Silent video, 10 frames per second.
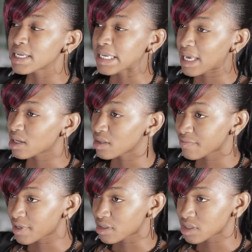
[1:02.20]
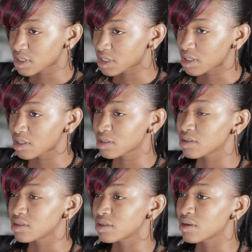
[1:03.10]
Negative energy,
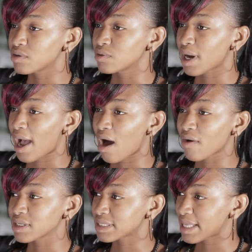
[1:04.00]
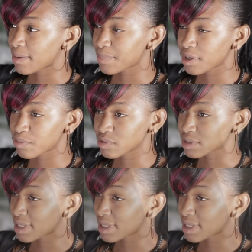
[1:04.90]
you know, I always let people's